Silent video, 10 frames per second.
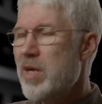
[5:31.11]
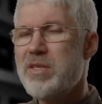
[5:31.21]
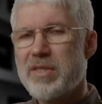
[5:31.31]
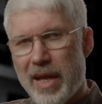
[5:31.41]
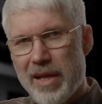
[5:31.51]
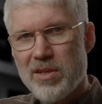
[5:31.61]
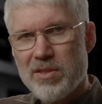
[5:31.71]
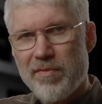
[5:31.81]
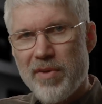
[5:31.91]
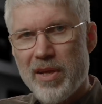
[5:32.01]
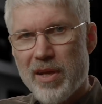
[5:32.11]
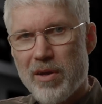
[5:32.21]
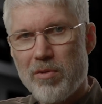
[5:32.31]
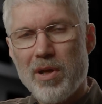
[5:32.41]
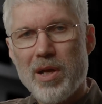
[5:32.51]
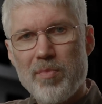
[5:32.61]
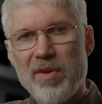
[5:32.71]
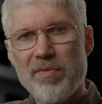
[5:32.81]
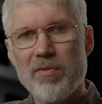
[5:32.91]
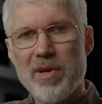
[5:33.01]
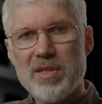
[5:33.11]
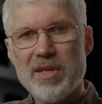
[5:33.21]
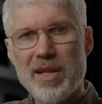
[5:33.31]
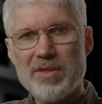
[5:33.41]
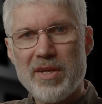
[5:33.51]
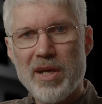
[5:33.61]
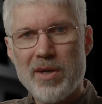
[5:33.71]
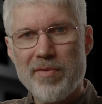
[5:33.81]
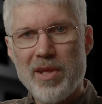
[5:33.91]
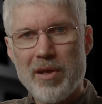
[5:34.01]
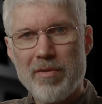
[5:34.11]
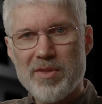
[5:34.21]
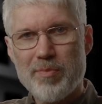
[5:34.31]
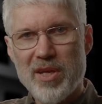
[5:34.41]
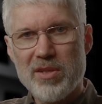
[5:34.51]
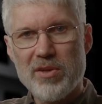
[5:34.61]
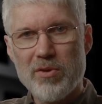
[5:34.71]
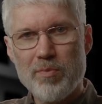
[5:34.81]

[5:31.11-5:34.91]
scales the video before it sends it over the USB 2